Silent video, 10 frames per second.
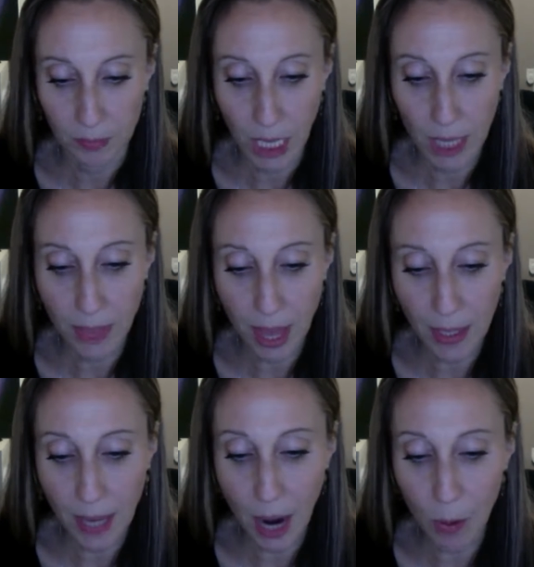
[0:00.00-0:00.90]
At
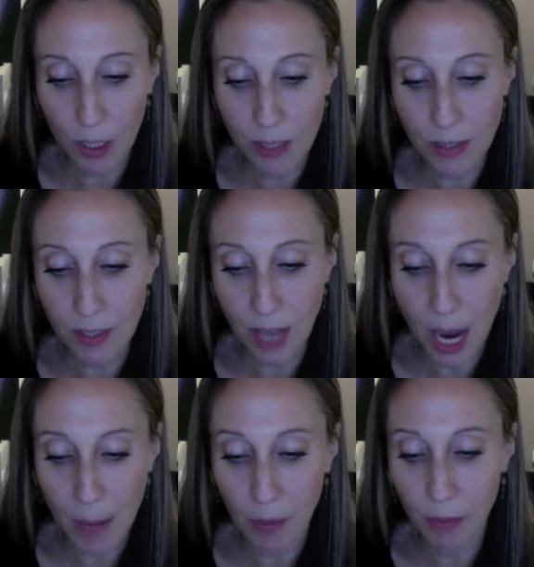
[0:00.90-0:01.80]
that hour is a
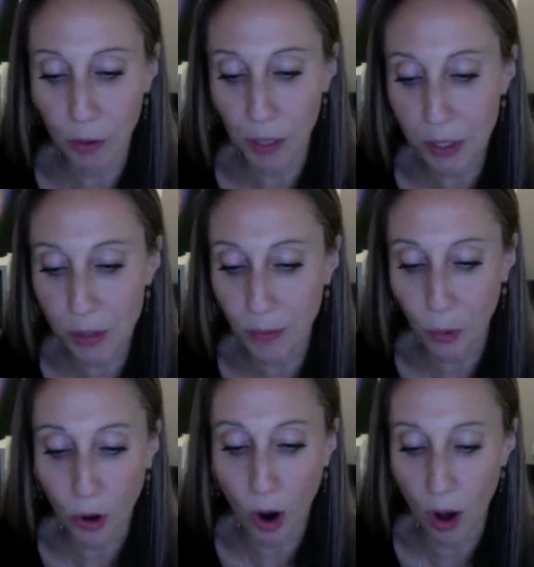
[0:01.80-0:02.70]
time of grace
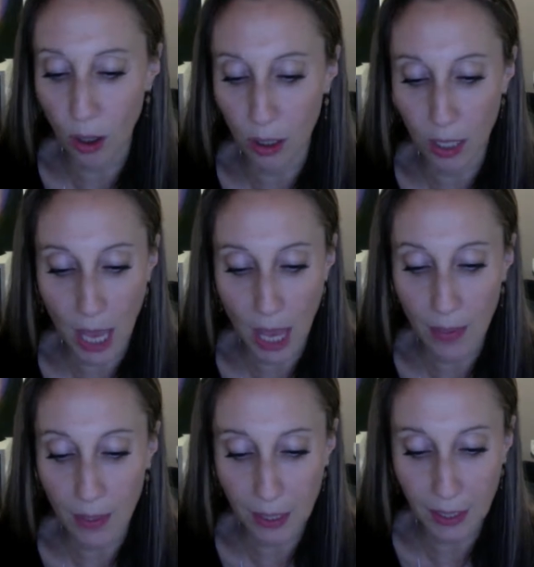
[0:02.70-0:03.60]
for all, and
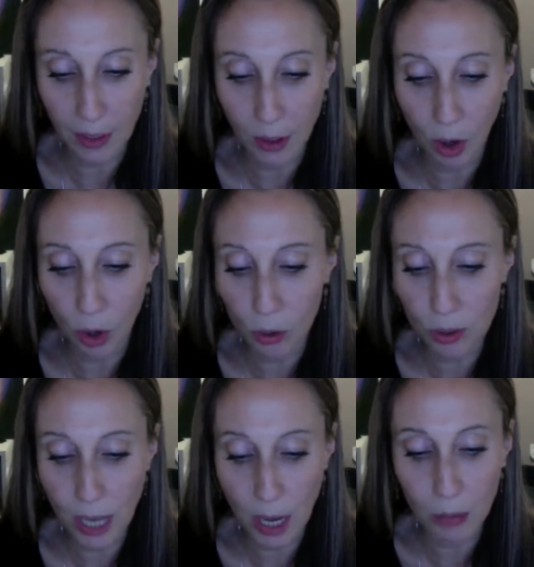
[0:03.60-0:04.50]
the king holds
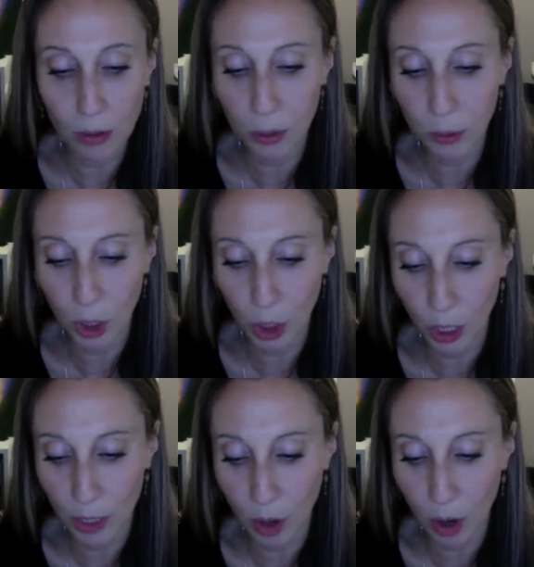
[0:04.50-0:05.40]
out to her
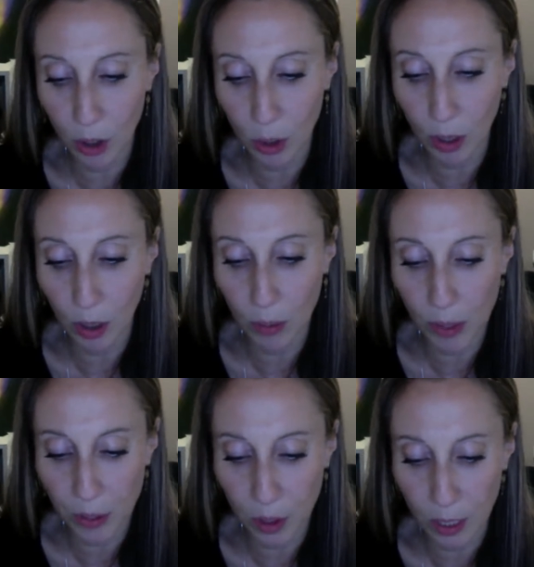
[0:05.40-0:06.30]
and all who are
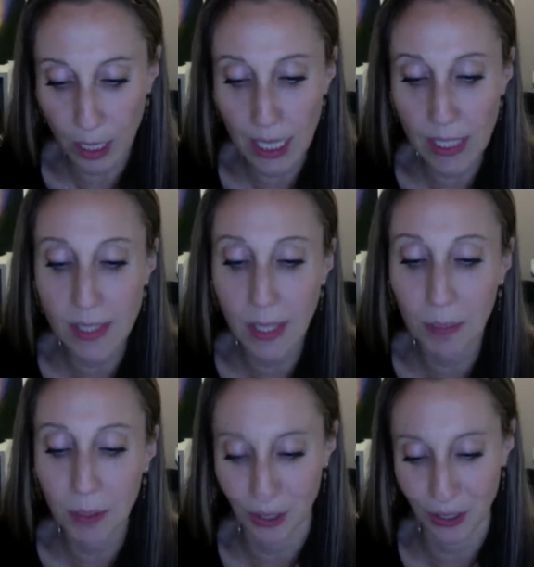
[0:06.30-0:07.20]
with her his
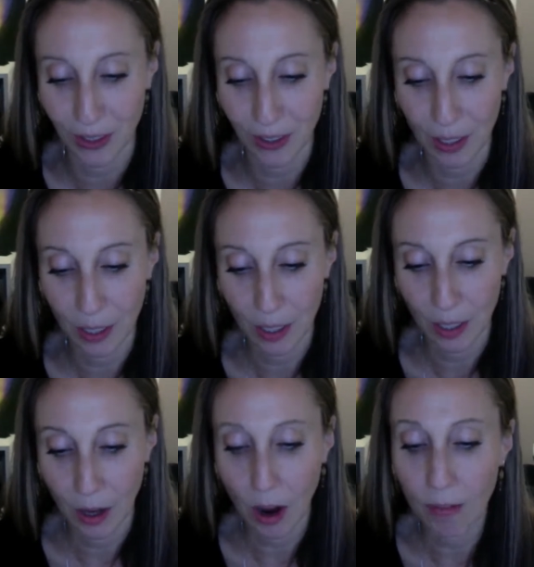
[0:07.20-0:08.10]
scepter
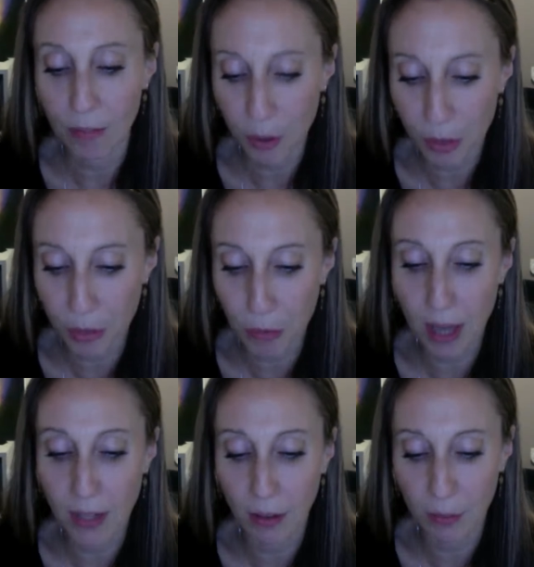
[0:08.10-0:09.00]
of the
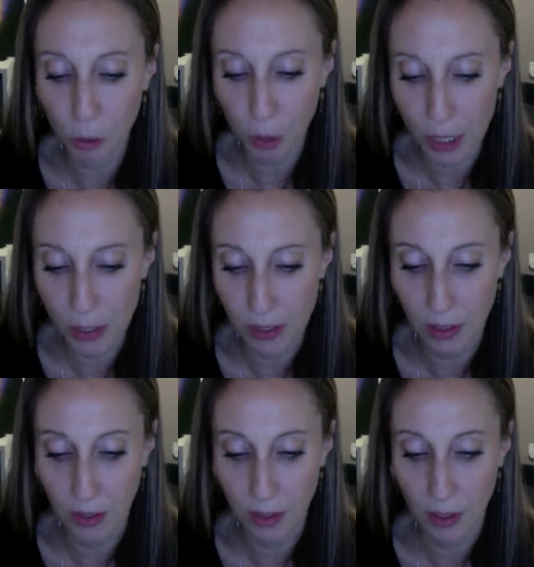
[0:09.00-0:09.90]
thread of grace,
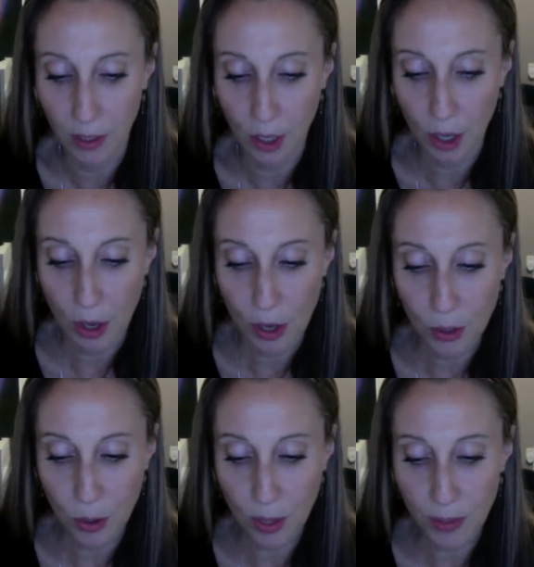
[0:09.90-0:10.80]

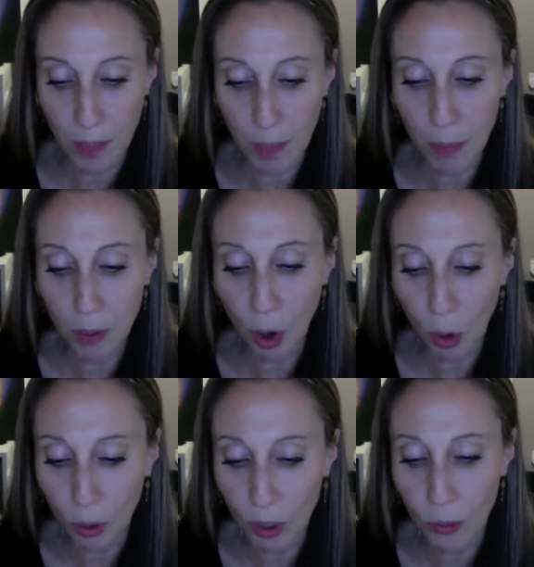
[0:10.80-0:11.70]
so that they may be
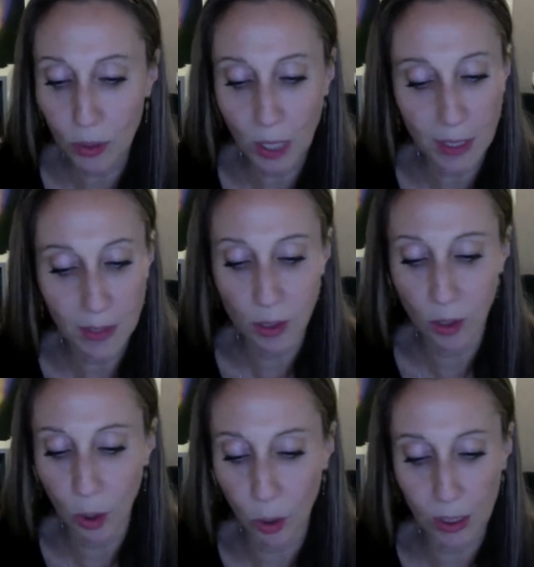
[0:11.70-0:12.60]
wholly united to the
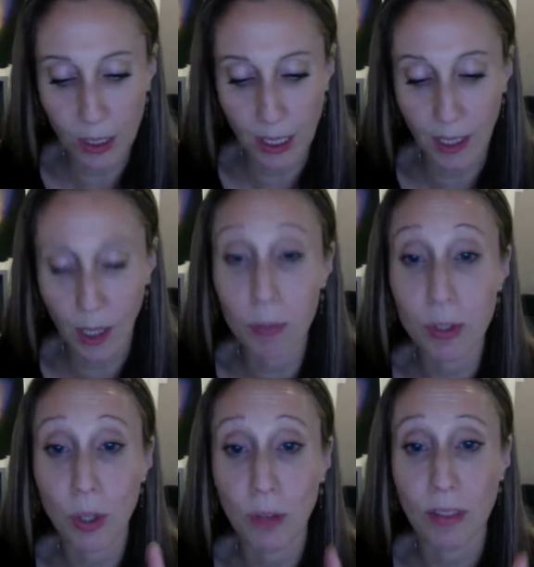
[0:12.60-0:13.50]
holy king.
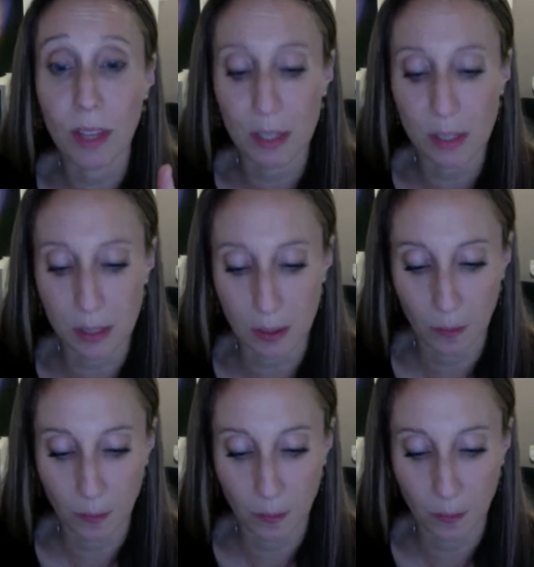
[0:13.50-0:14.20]
Observe this.